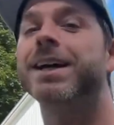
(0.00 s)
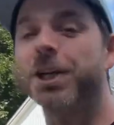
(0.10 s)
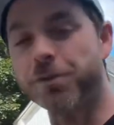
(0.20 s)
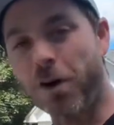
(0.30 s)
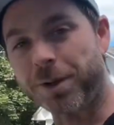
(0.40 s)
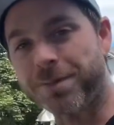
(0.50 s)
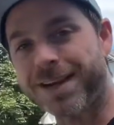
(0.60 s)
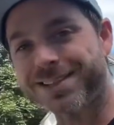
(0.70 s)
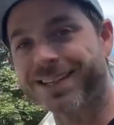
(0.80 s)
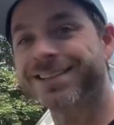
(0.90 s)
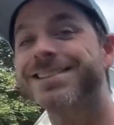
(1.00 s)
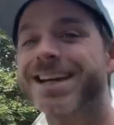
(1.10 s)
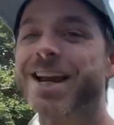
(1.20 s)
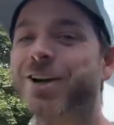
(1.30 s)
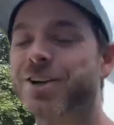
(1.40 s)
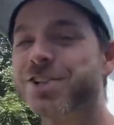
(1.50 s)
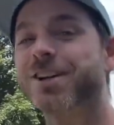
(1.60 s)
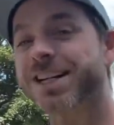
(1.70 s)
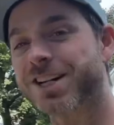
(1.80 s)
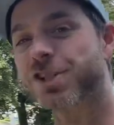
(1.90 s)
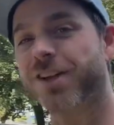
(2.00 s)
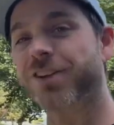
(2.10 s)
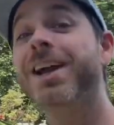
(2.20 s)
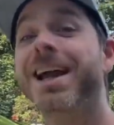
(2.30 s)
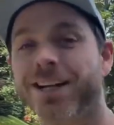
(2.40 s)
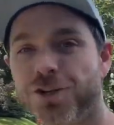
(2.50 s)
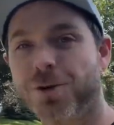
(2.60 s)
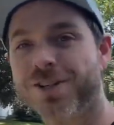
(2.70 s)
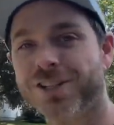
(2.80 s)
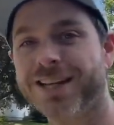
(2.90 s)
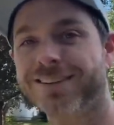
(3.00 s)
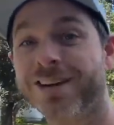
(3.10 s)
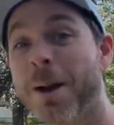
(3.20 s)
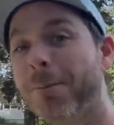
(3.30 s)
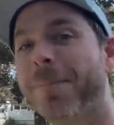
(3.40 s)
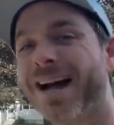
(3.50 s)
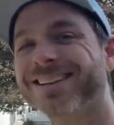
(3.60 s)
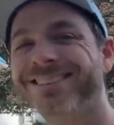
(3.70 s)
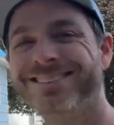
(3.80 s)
You've all been amazing. Take care of yourselves and each other, and I'll shred you later. Bye.